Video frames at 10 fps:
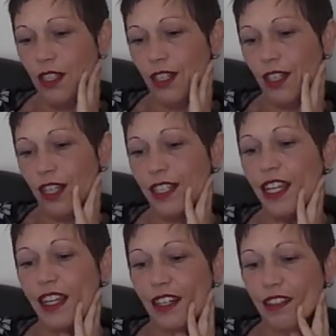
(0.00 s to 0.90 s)
I
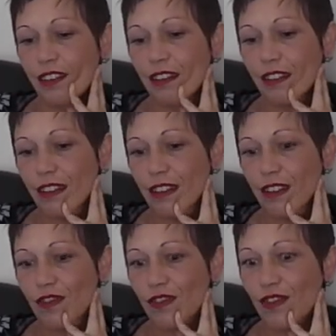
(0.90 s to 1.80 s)
then
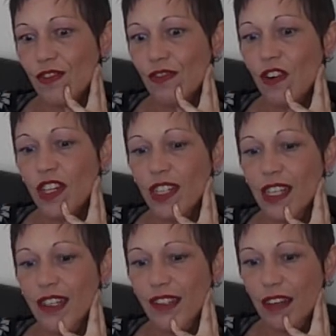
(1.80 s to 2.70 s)
find a
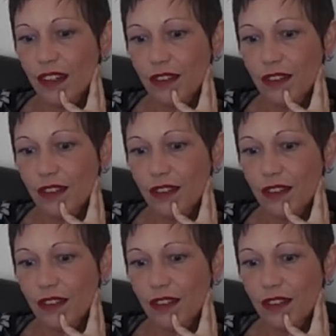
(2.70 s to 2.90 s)
letter